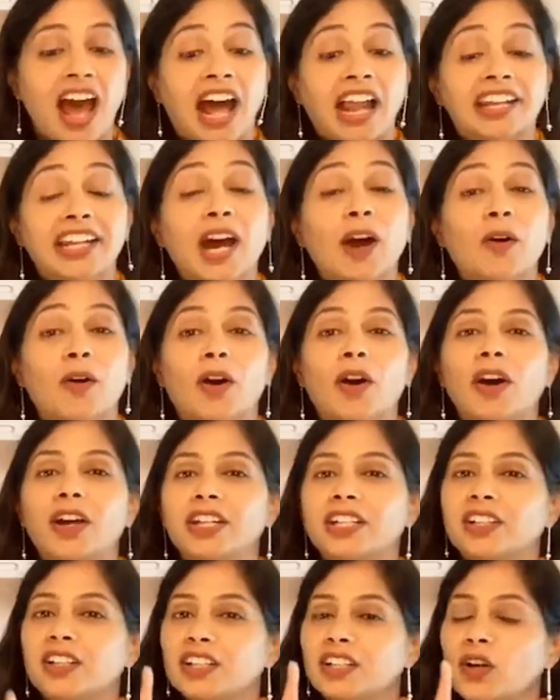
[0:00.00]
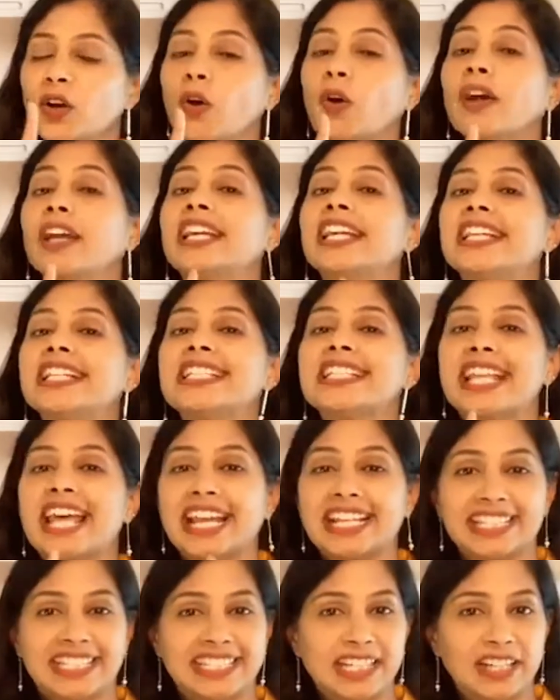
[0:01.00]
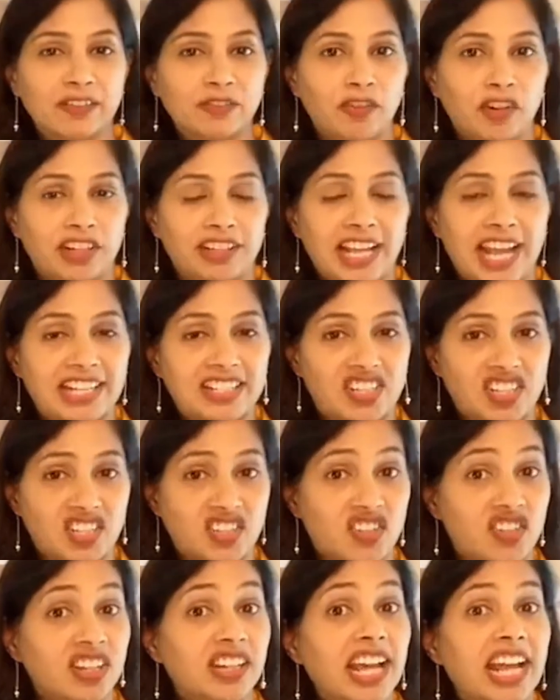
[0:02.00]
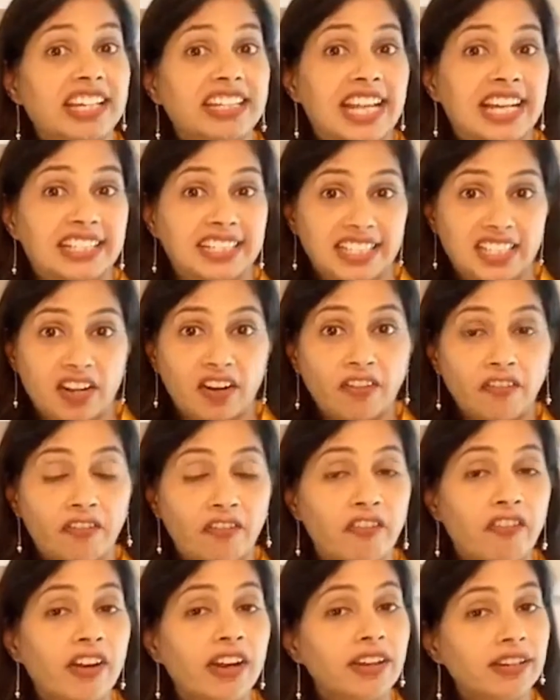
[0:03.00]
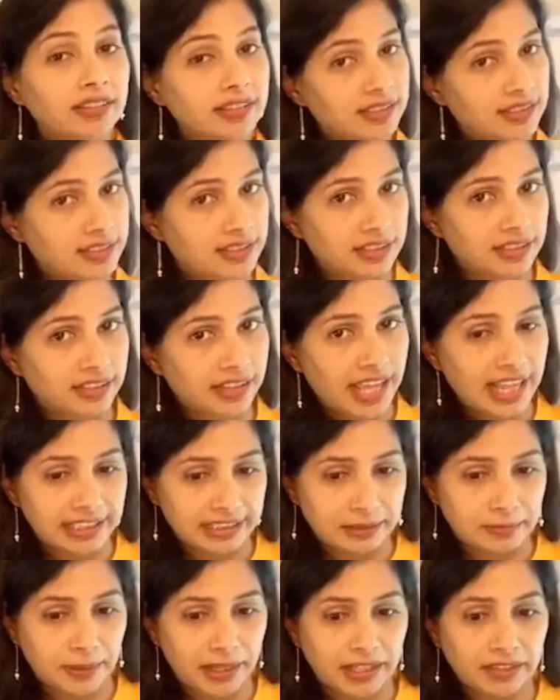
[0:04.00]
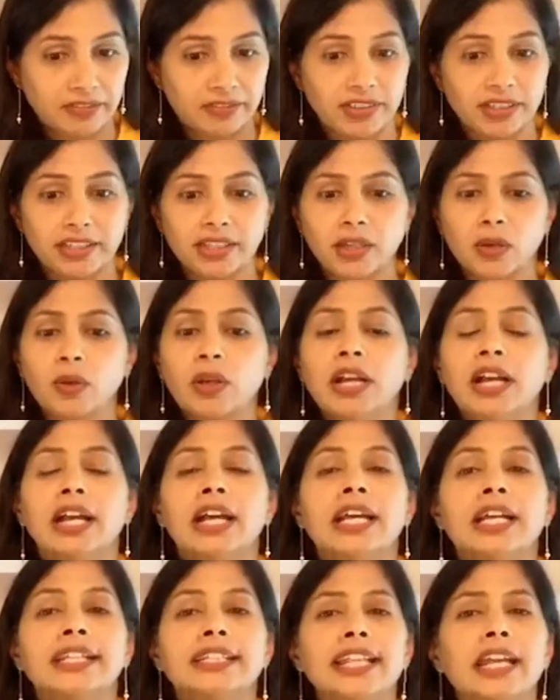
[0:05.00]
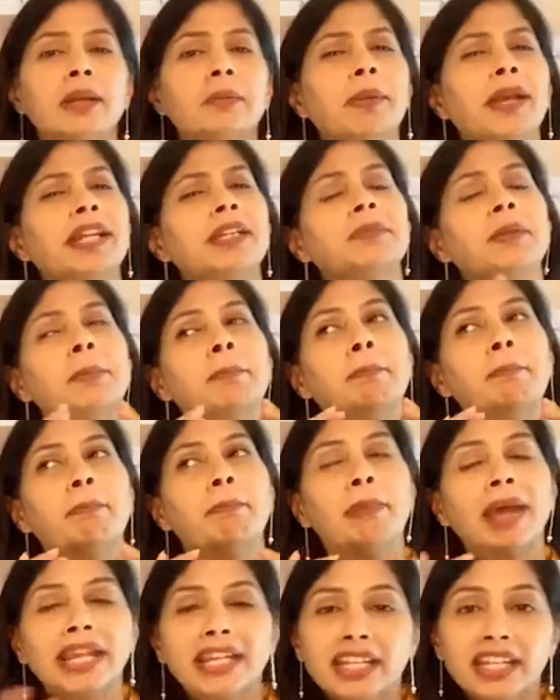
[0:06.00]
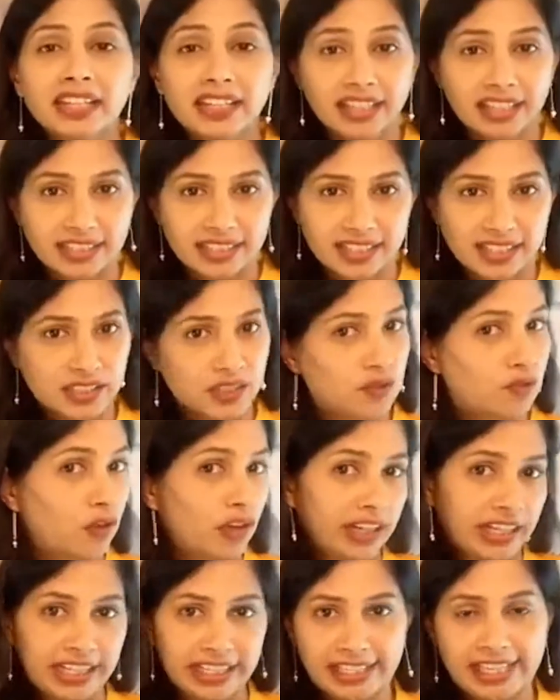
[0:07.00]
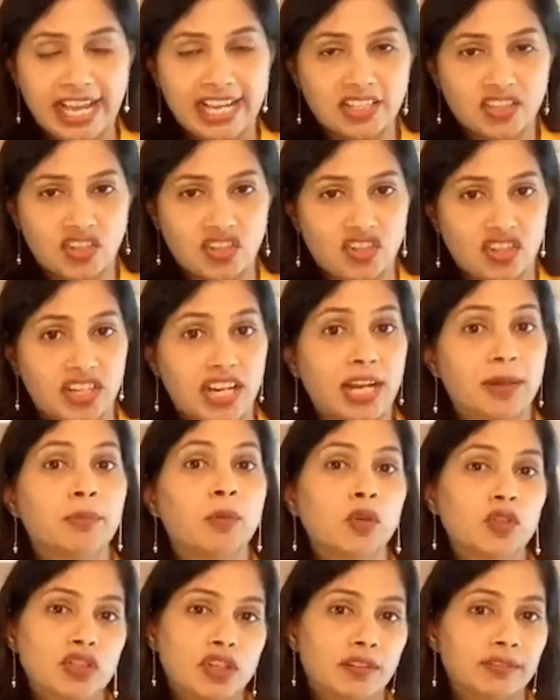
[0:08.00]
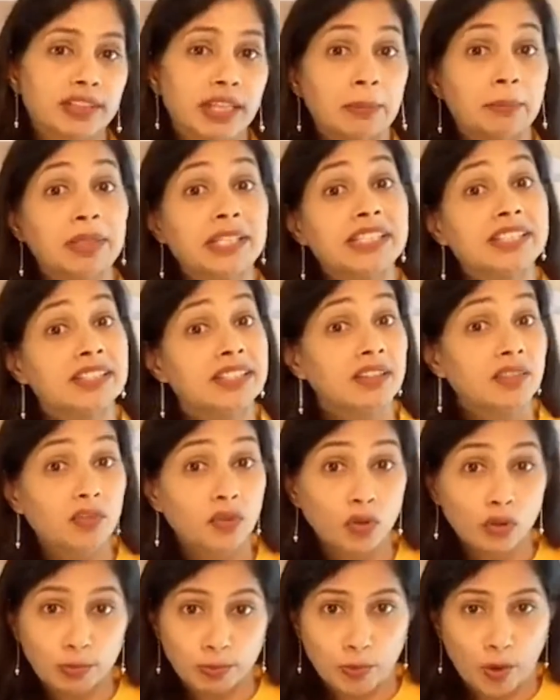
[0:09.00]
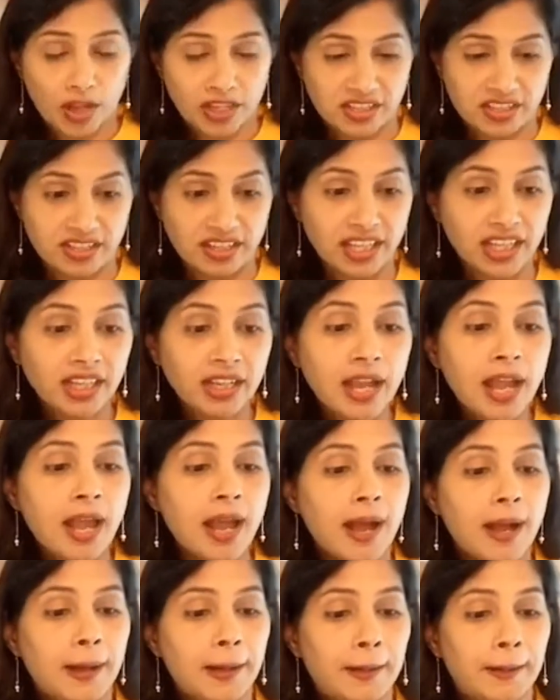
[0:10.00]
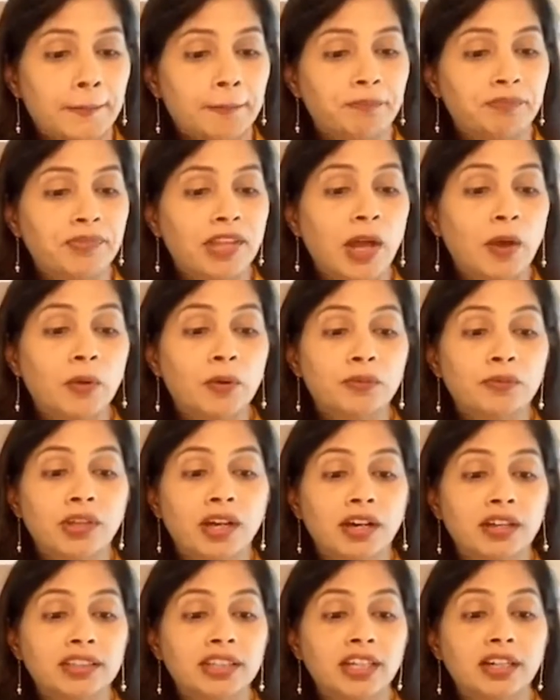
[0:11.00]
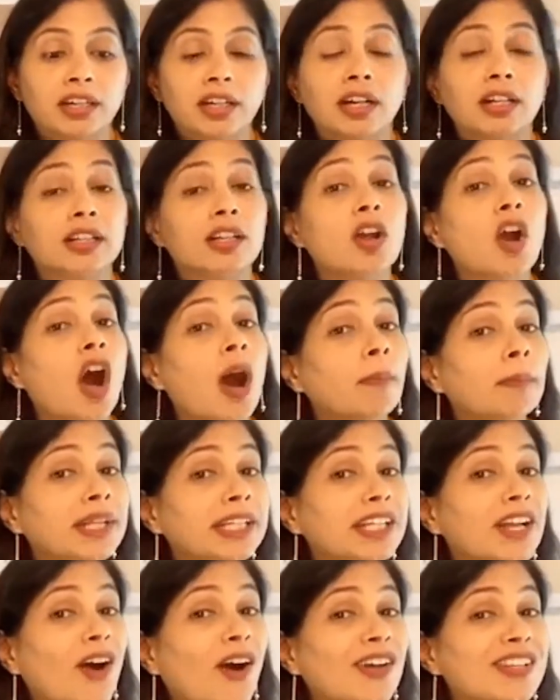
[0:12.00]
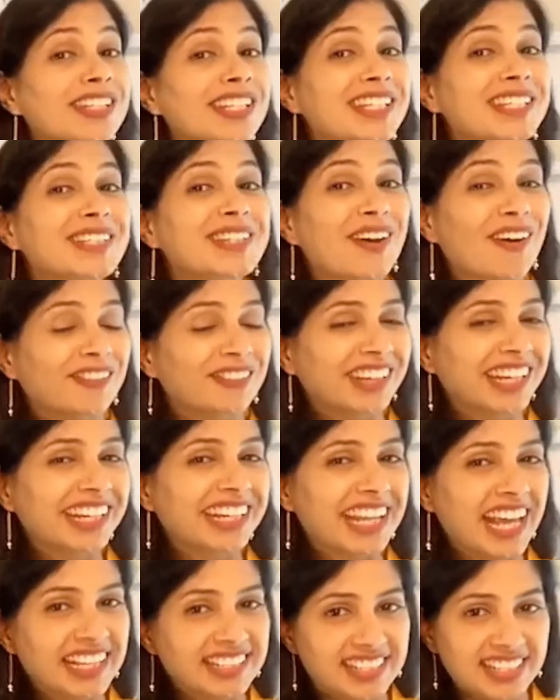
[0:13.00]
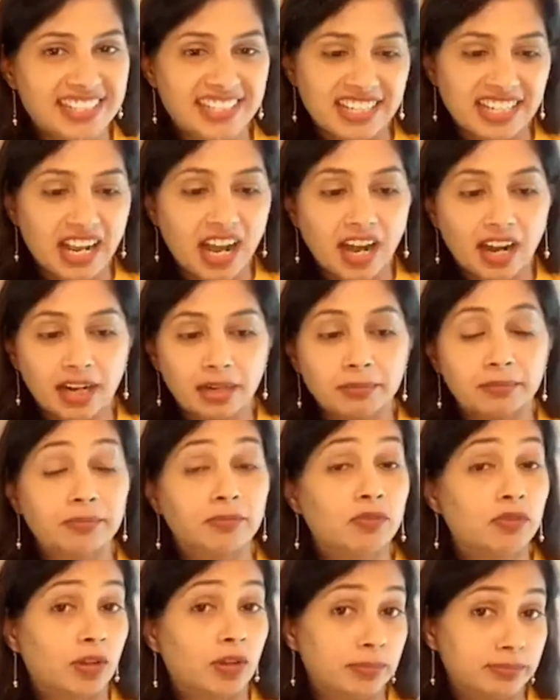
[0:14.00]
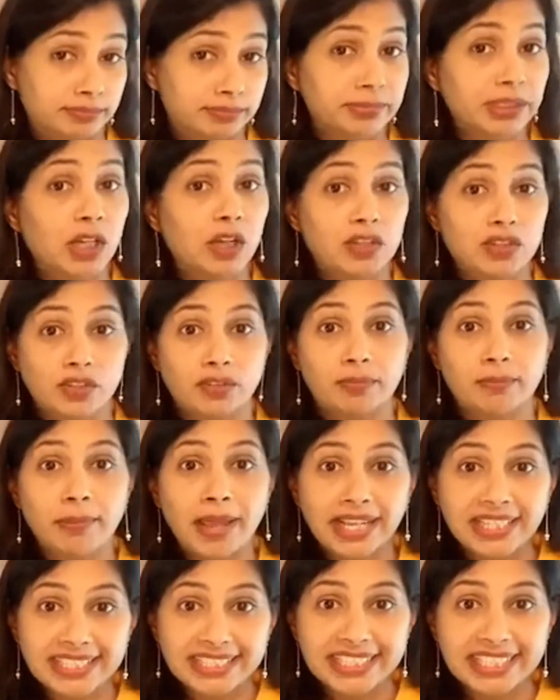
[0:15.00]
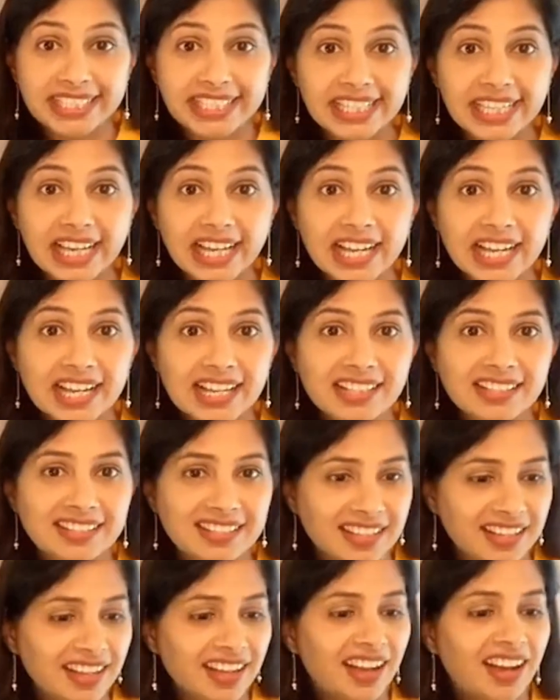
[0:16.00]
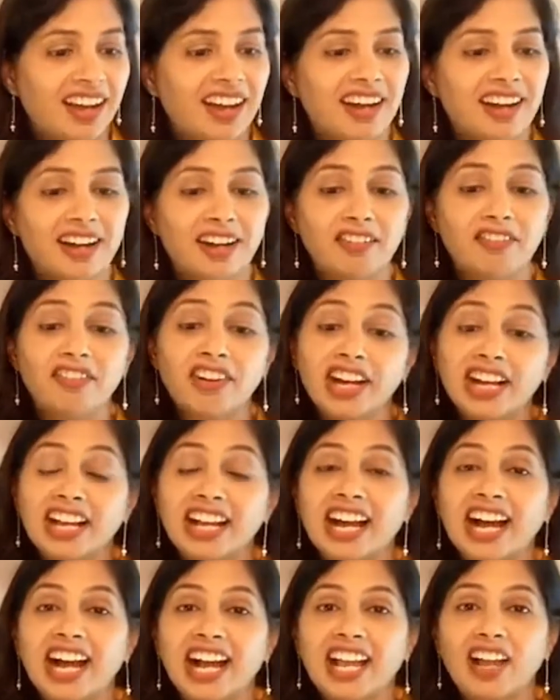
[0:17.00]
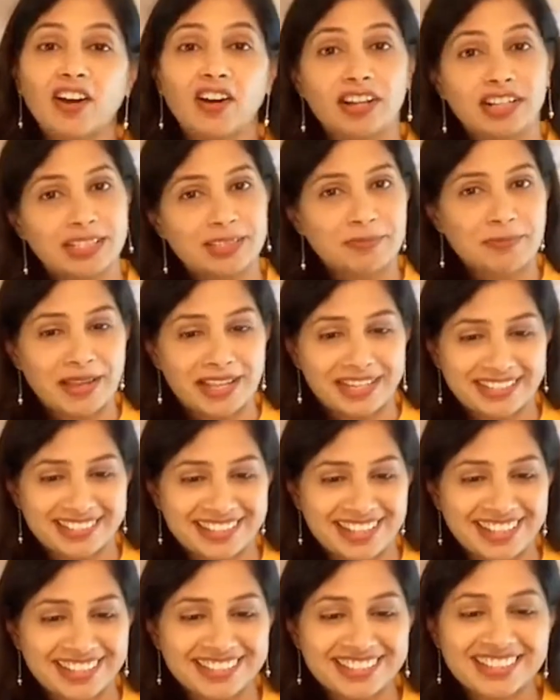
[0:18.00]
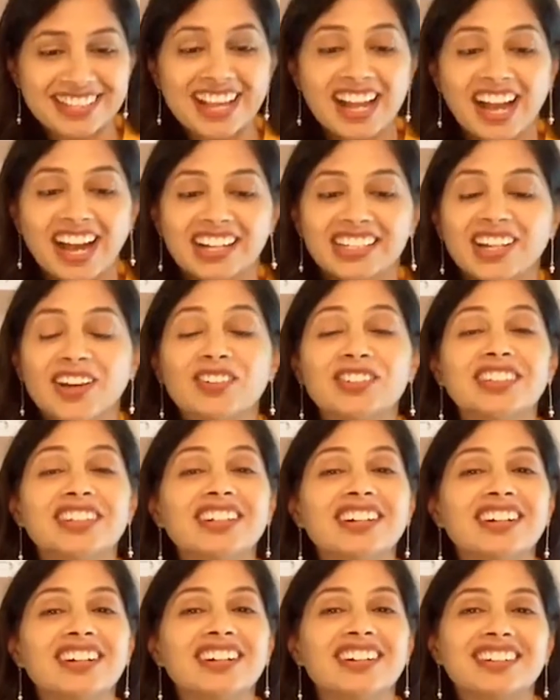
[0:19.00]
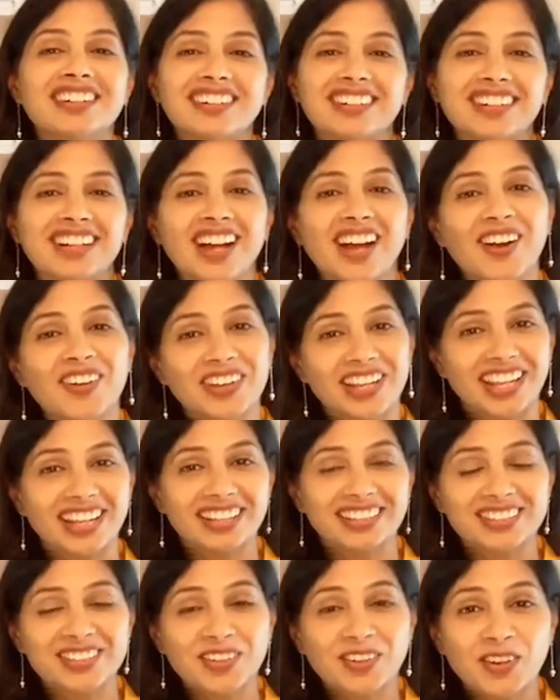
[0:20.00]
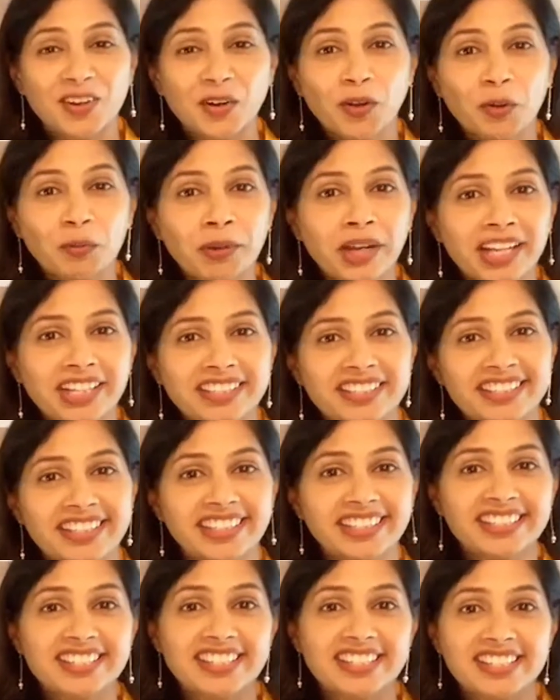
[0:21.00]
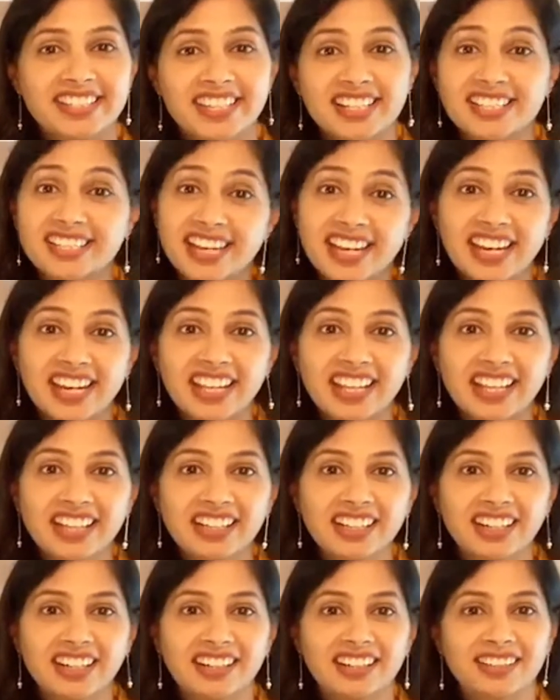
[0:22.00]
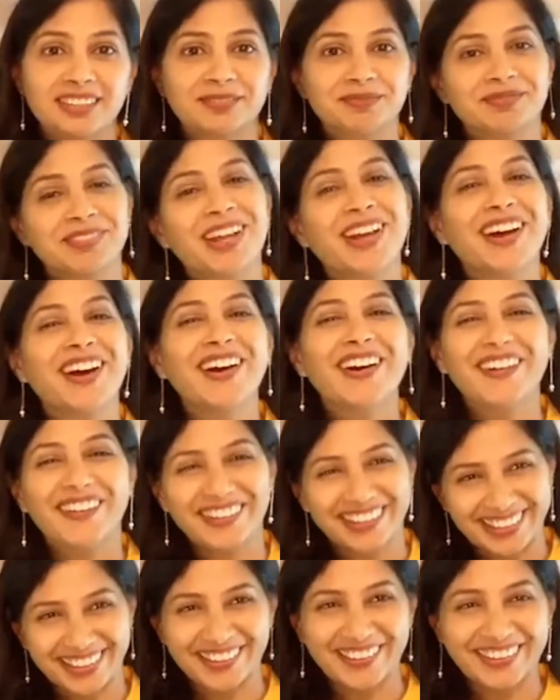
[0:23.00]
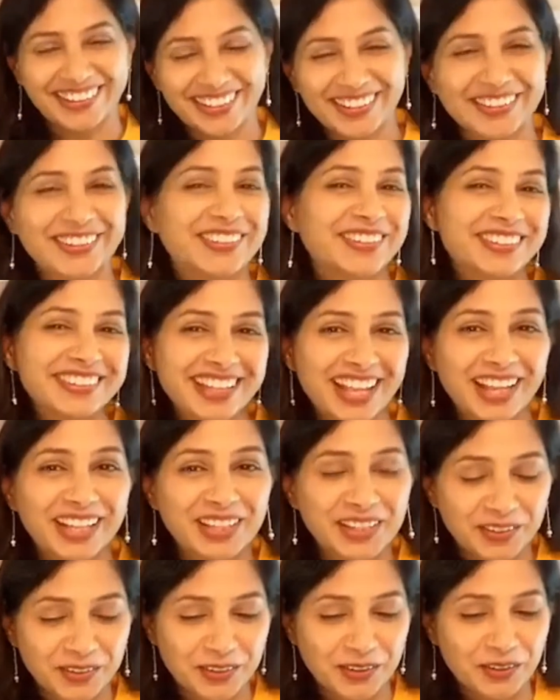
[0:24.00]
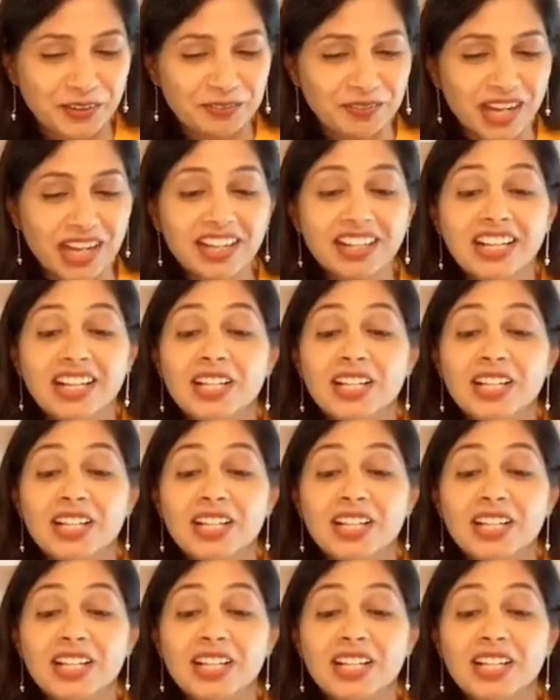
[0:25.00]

Now, oregano is excellent for digestion, and that is our first health benefit. Now, there might be many reasons for indigestion, and most of them is the food poisoning. The common causes of indigestion are because of bacteria, fungi, or parasites. Now so Chroma is saying she's just kidding. Okay, all are good. Thank you, Chroma.